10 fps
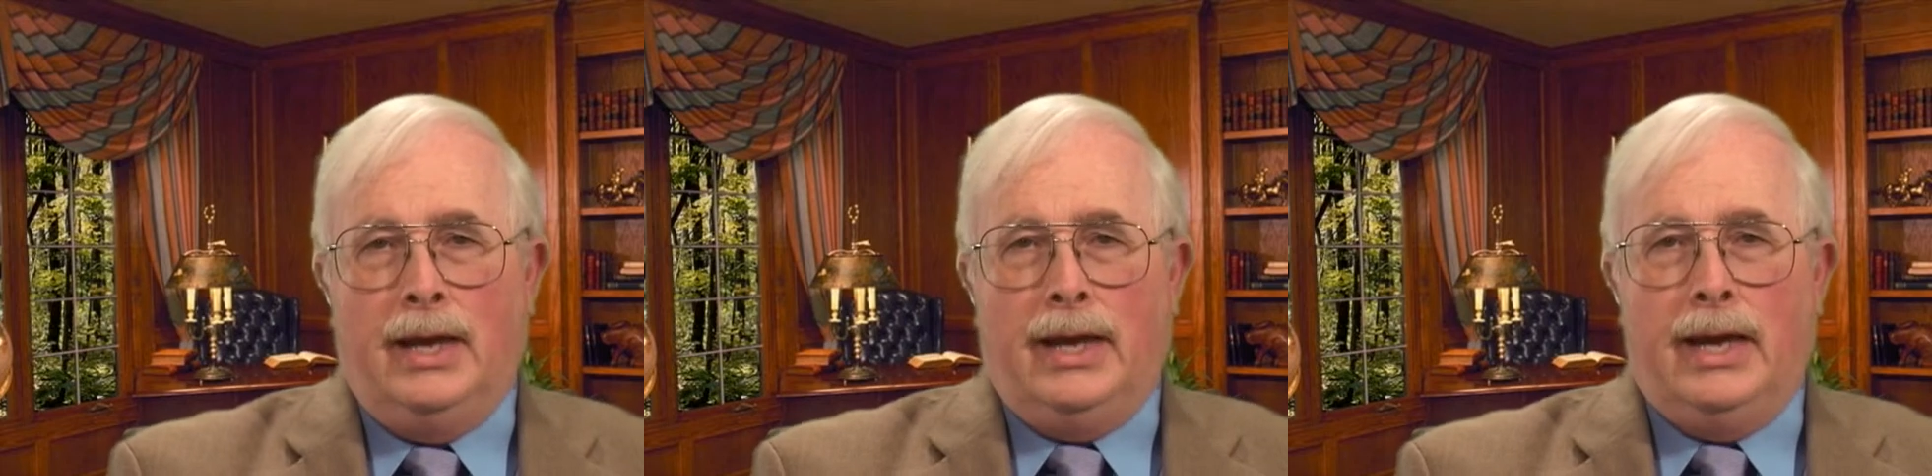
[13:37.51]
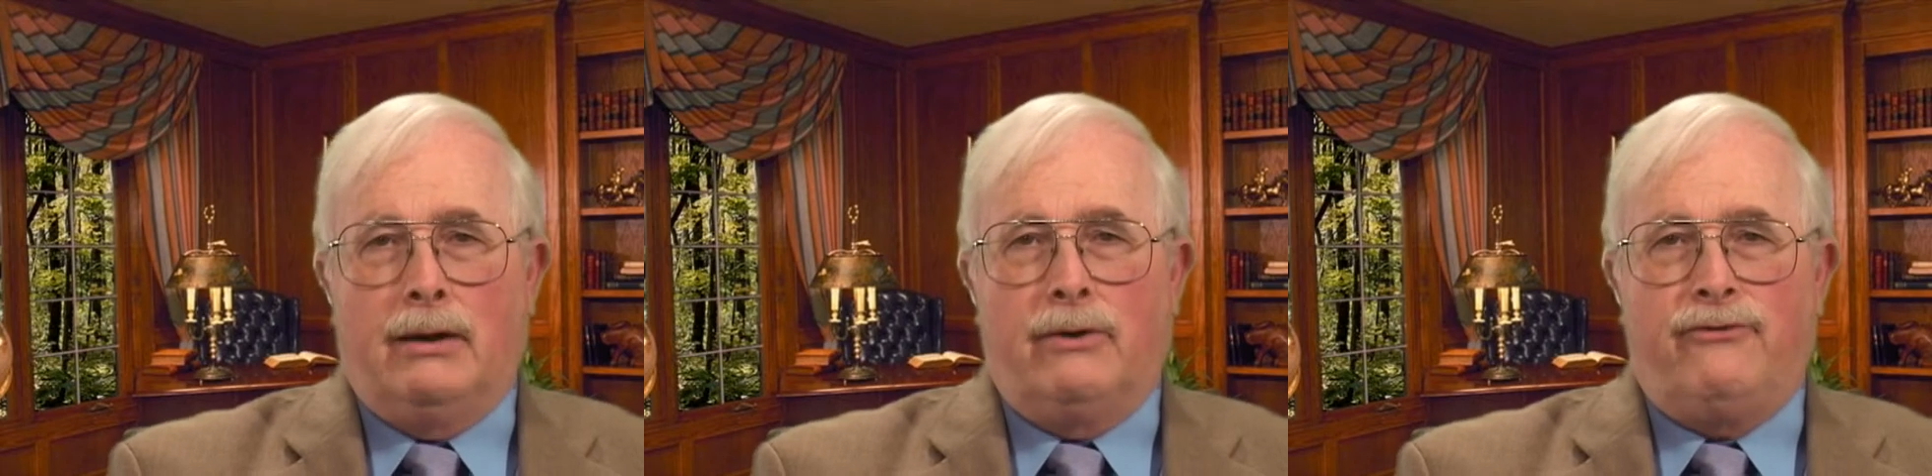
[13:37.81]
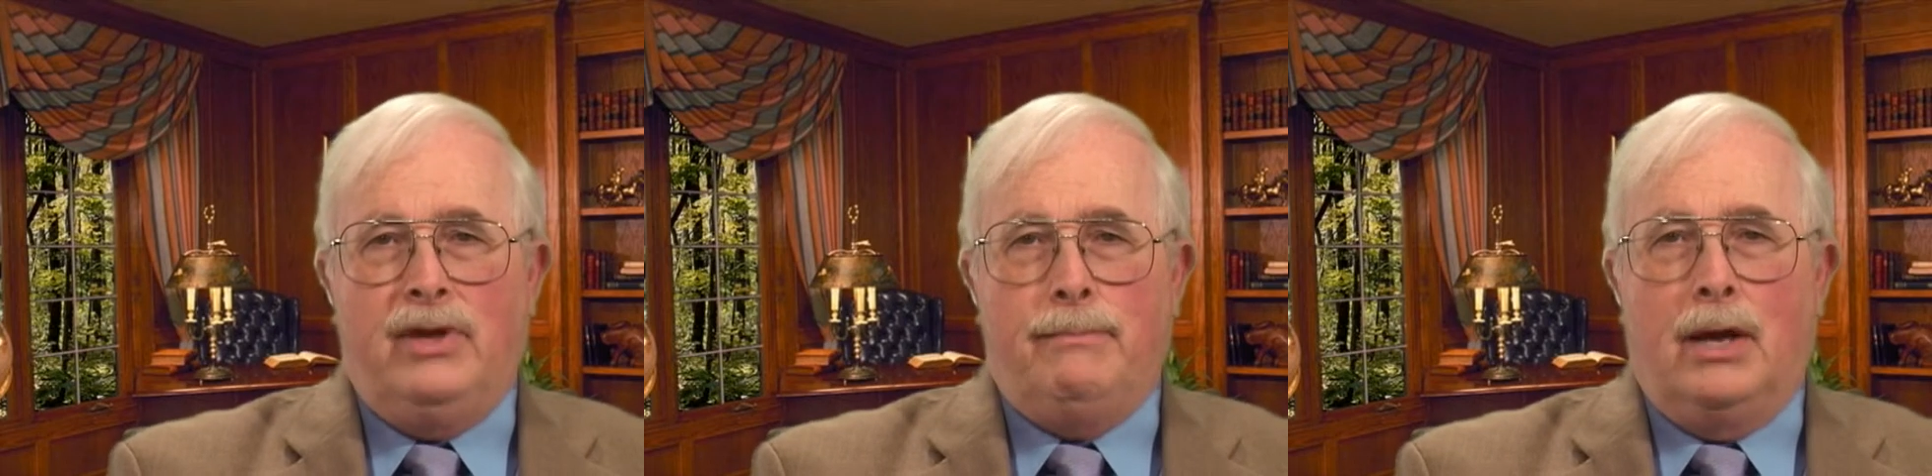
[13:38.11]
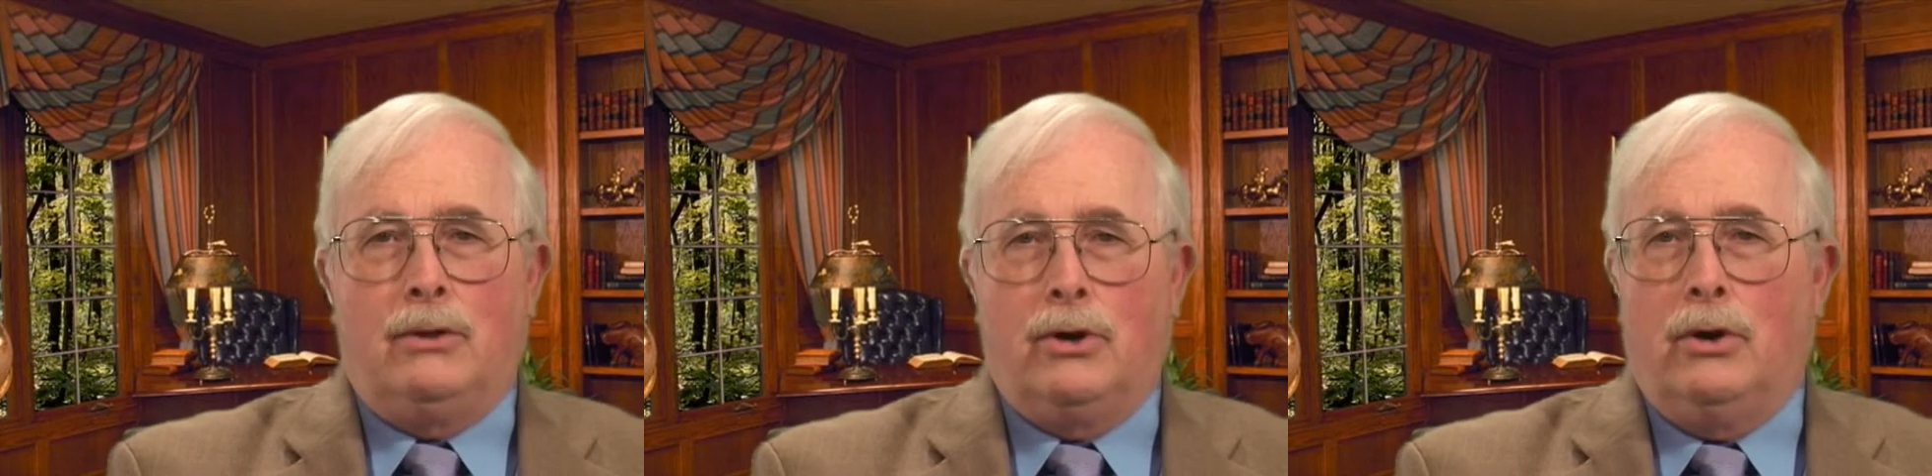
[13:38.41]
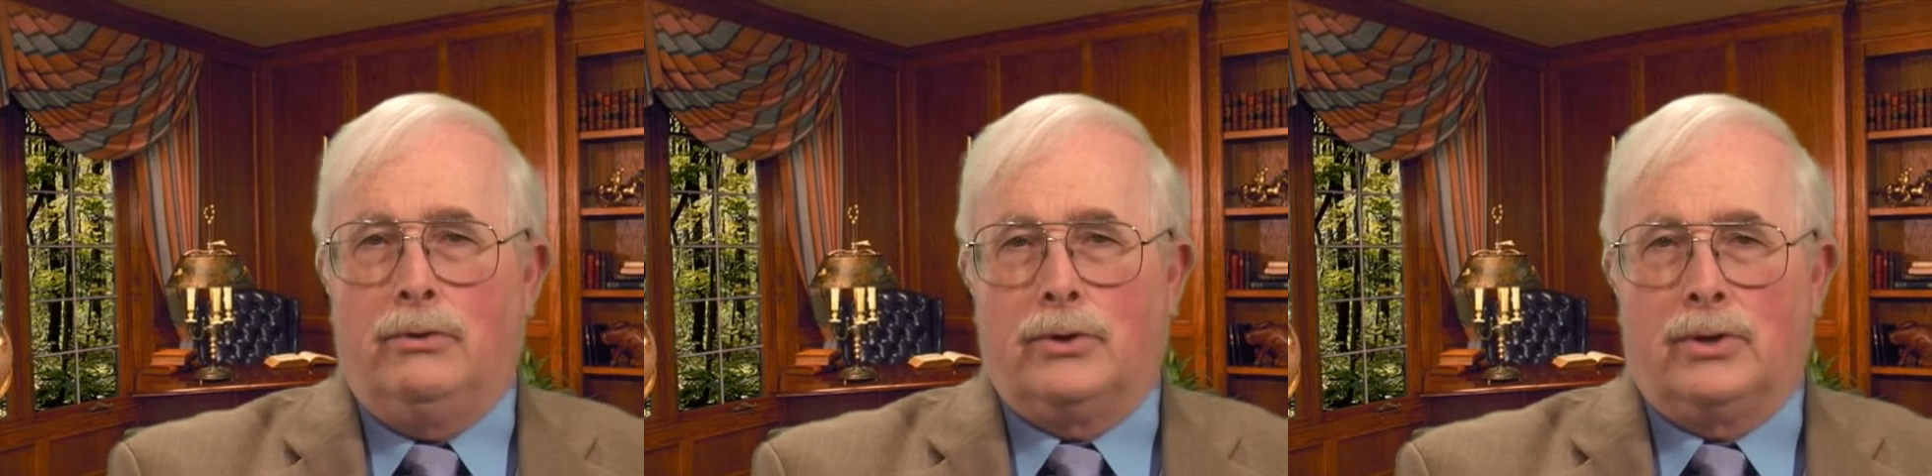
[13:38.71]
Here, a female
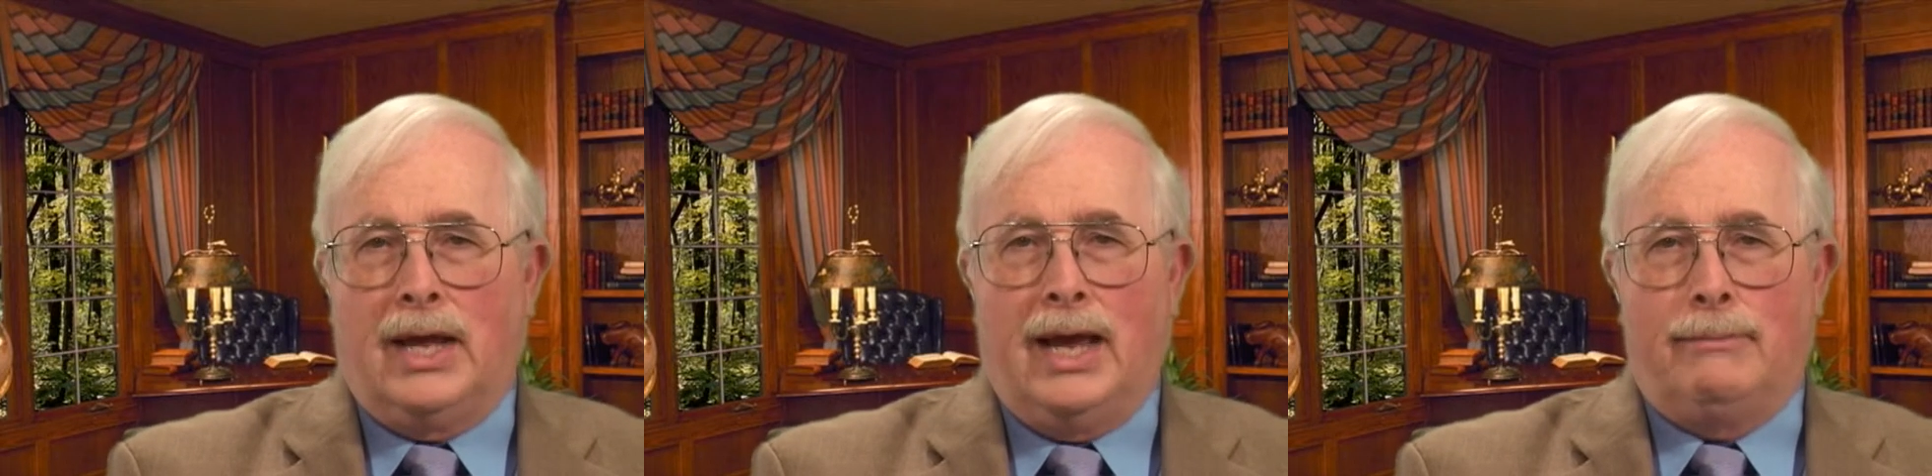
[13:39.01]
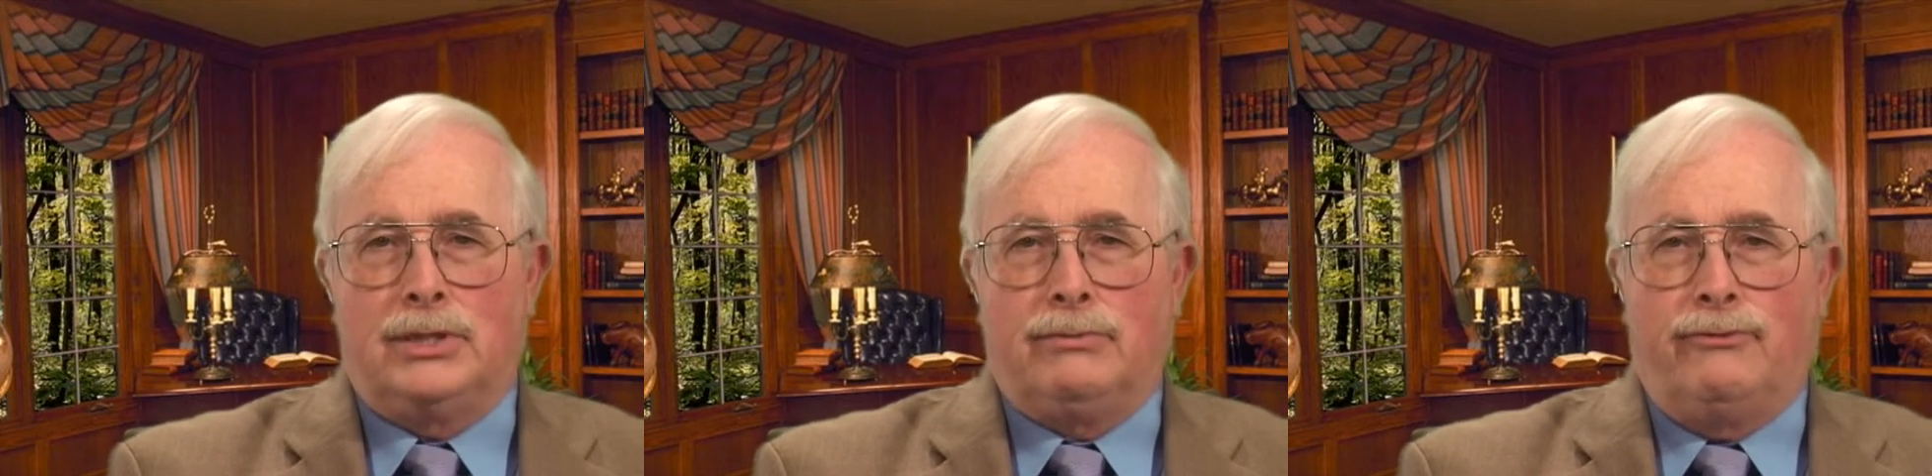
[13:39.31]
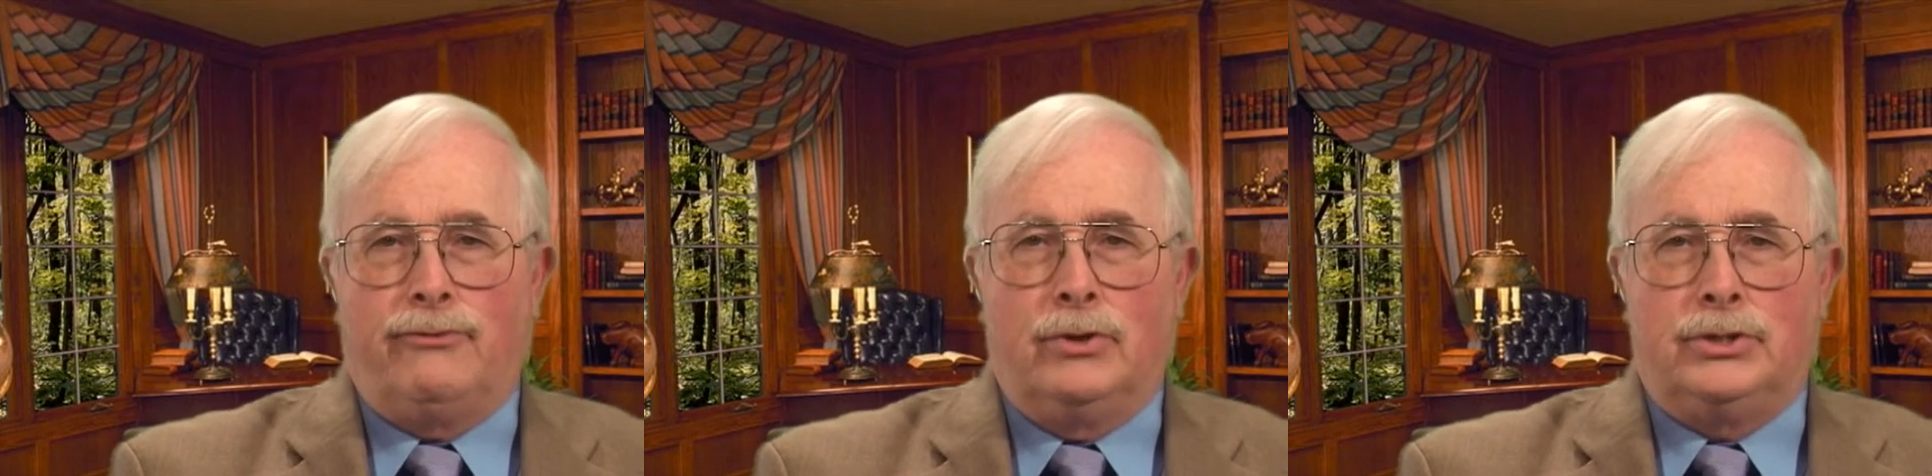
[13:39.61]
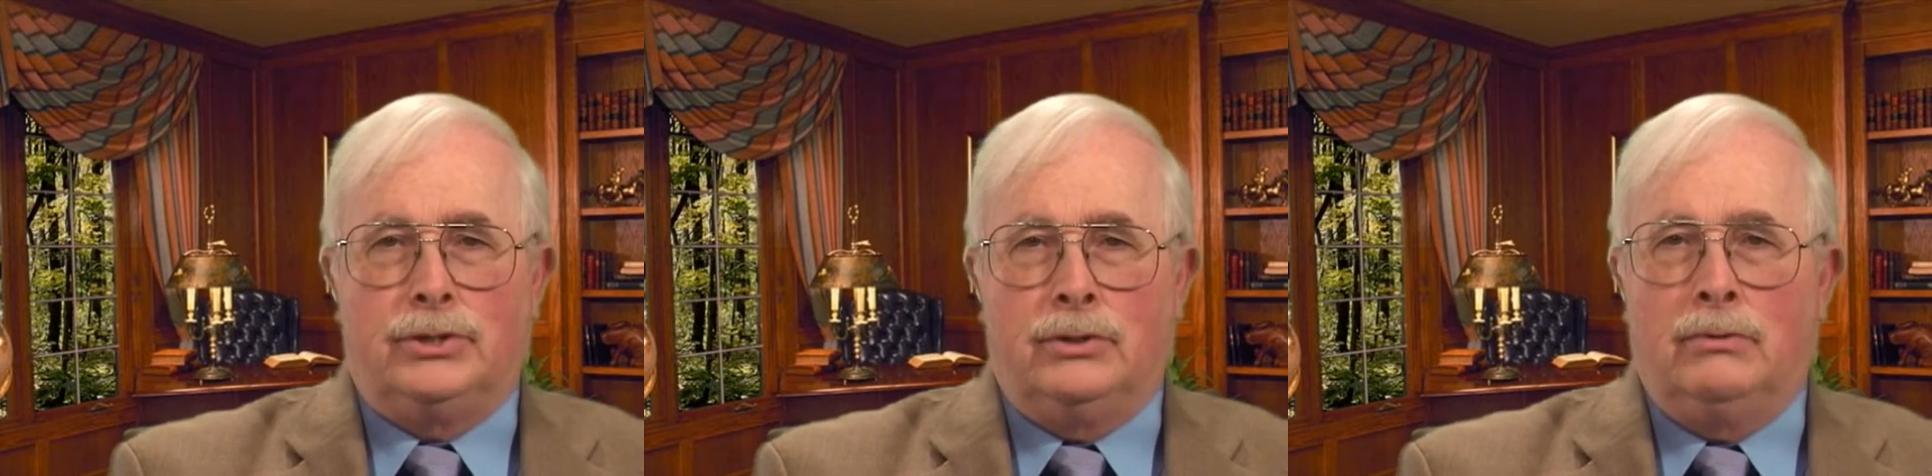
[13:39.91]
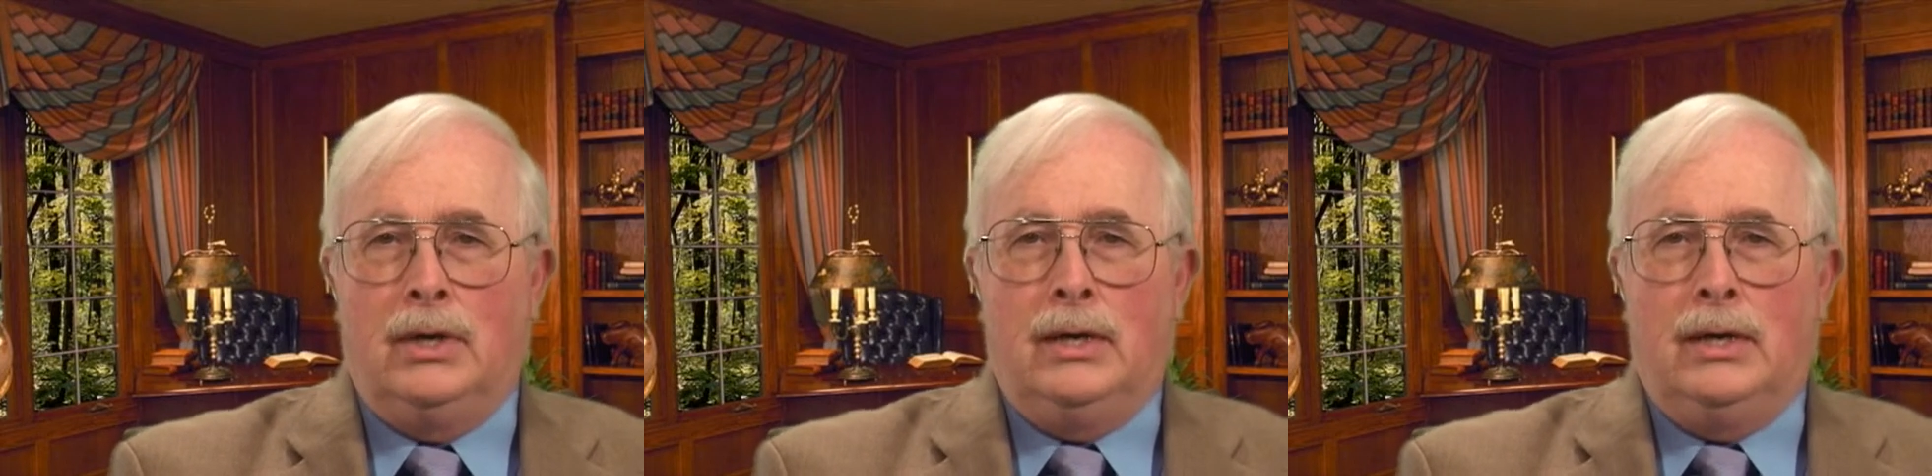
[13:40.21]
goat or lamb is referred to